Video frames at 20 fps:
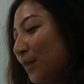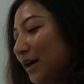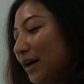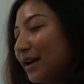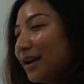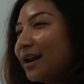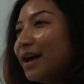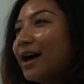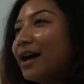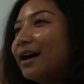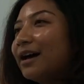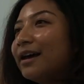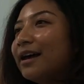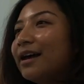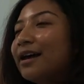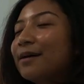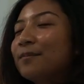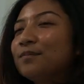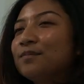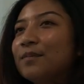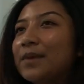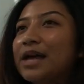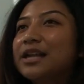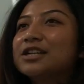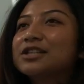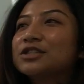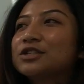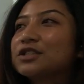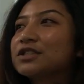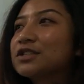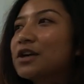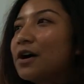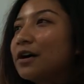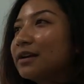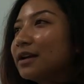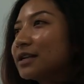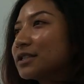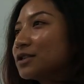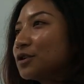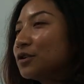but I managed to
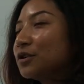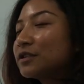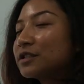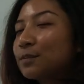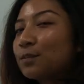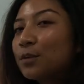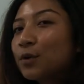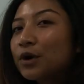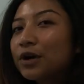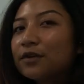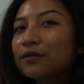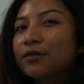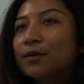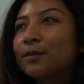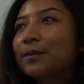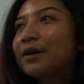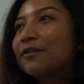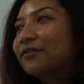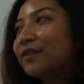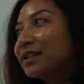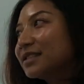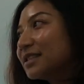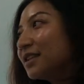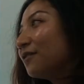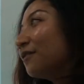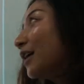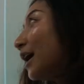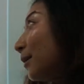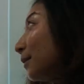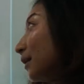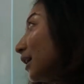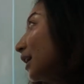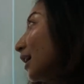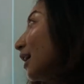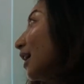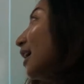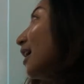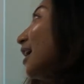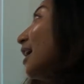sought external support from my friends and family,